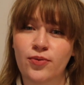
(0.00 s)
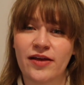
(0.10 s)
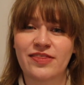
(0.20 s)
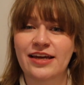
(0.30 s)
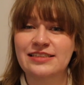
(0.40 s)

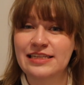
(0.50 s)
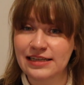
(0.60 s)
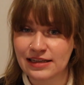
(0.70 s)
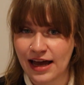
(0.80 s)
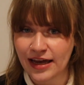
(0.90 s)
what they
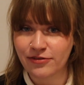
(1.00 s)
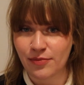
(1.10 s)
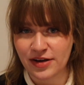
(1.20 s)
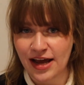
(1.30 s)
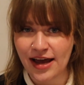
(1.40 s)
didn't like from
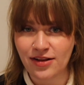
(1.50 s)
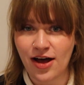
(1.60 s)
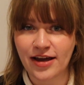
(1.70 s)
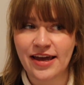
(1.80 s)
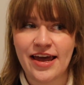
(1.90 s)
the
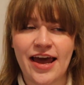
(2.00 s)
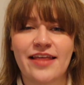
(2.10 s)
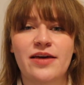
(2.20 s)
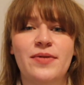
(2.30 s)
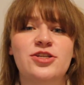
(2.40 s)
dialogue,
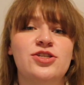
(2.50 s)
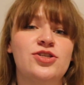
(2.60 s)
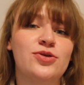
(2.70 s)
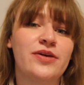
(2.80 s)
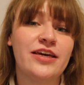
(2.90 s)
and they mention
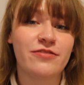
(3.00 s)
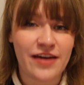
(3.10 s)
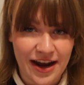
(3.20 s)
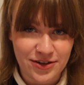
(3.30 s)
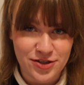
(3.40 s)
two key
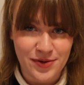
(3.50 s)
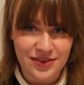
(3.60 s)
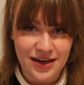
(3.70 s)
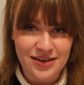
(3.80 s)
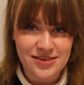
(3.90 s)
factors with
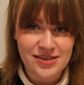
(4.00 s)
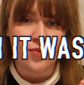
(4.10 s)
this: